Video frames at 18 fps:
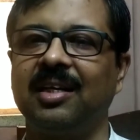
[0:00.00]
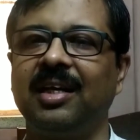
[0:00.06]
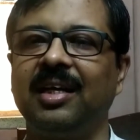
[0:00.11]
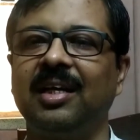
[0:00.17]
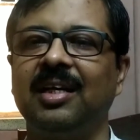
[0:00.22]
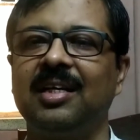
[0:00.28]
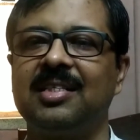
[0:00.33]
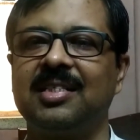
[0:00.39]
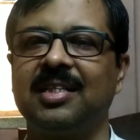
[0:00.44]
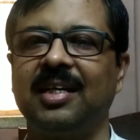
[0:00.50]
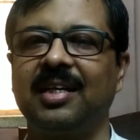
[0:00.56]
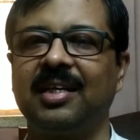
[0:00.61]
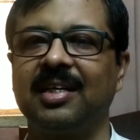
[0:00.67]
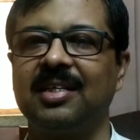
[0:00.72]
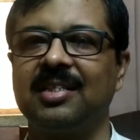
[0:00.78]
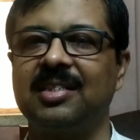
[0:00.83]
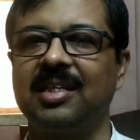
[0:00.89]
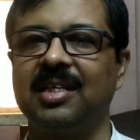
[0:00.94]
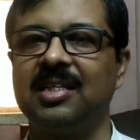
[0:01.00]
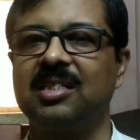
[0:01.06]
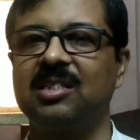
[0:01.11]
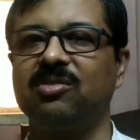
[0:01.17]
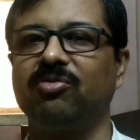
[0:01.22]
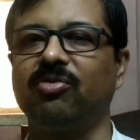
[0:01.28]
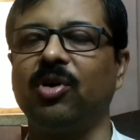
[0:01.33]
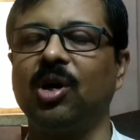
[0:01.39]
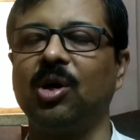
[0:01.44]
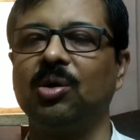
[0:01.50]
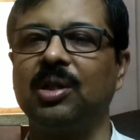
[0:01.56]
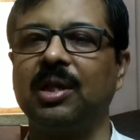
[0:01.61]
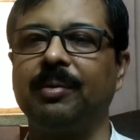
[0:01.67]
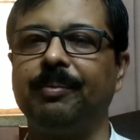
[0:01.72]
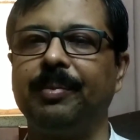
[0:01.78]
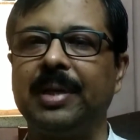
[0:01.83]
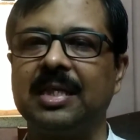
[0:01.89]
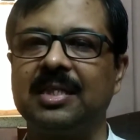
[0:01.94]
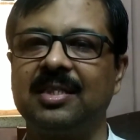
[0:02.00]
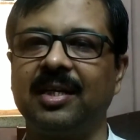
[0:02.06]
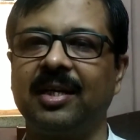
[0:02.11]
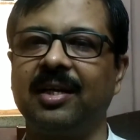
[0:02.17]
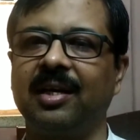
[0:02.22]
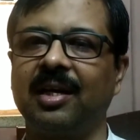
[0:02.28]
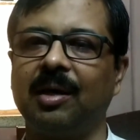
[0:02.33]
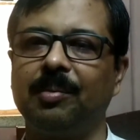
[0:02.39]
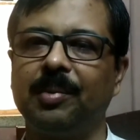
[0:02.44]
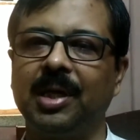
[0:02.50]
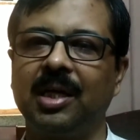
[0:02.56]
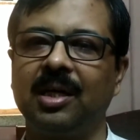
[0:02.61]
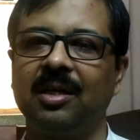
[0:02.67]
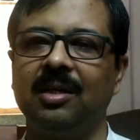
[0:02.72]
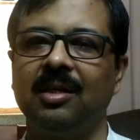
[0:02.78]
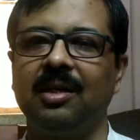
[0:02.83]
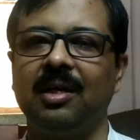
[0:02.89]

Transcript: English sentences, follow the basic grammar.